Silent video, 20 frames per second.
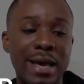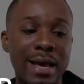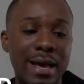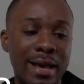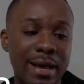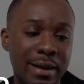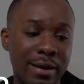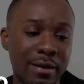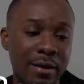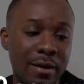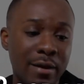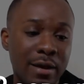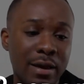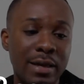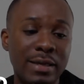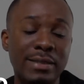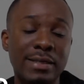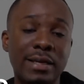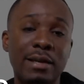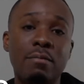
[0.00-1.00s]
and
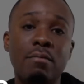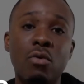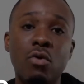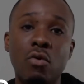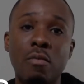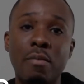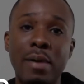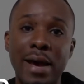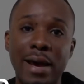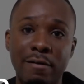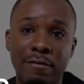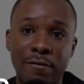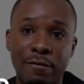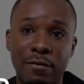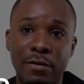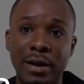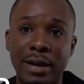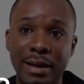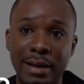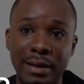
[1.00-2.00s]
is it mobile
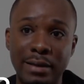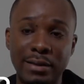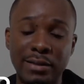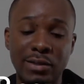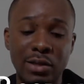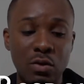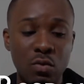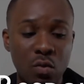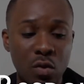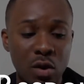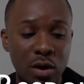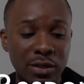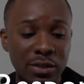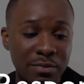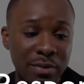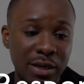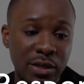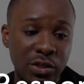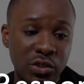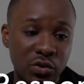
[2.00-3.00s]
friendly. So you want to
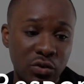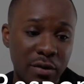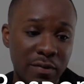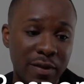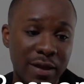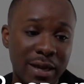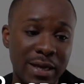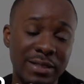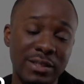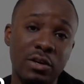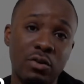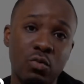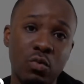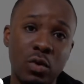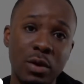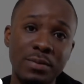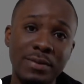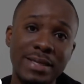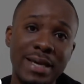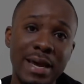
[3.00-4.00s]
make sure that your
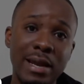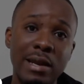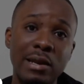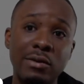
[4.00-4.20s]
website